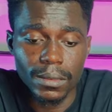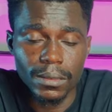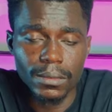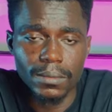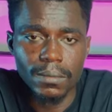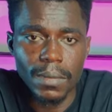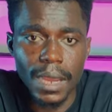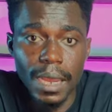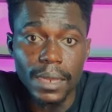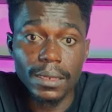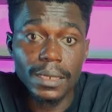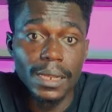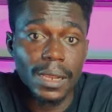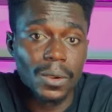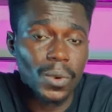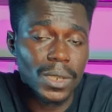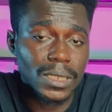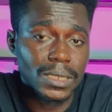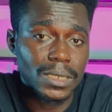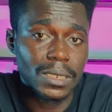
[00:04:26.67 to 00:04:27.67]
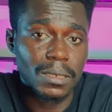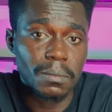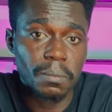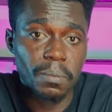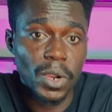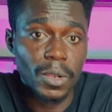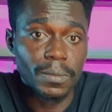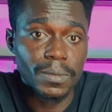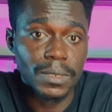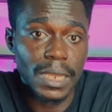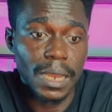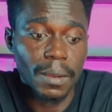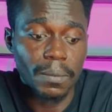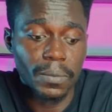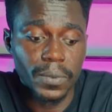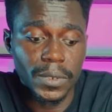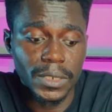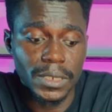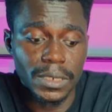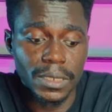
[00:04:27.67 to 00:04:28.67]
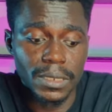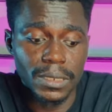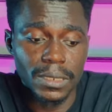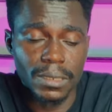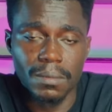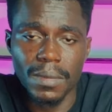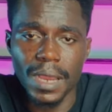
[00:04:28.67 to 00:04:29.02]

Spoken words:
Another question pops up, which is,